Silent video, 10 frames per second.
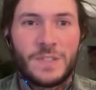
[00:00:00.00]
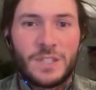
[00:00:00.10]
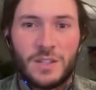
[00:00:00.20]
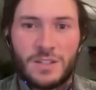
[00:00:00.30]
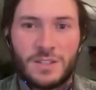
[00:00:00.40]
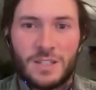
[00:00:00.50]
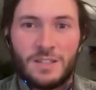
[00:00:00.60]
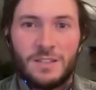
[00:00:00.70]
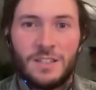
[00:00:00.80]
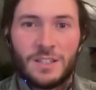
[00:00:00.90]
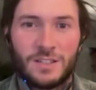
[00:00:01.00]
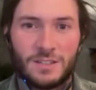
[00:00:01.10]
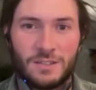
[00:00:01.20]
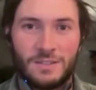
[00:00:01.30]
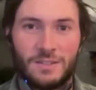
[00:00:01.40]
So there's
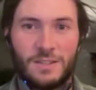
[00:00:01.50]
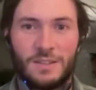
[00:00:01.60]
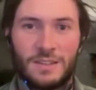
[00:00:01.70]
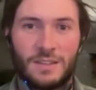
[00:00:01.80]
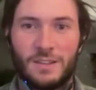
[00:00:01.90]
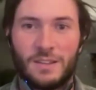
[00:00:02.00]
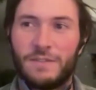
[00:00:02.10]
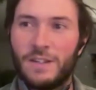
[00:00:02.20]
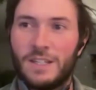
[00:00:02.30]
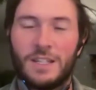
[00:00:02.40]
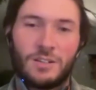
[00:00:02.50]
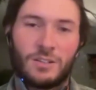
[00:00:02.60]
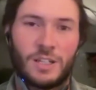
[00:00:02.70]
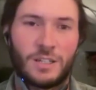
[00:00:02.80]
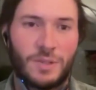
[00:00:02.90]
I found that
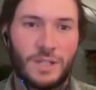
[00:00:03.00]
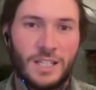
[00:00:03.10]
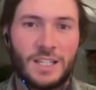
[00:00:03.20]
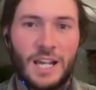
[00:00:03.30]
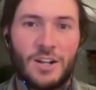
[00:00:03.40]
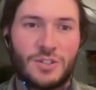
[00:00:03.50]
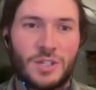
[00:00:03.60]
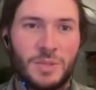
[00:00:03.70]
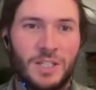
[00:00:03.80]
like really encouraging,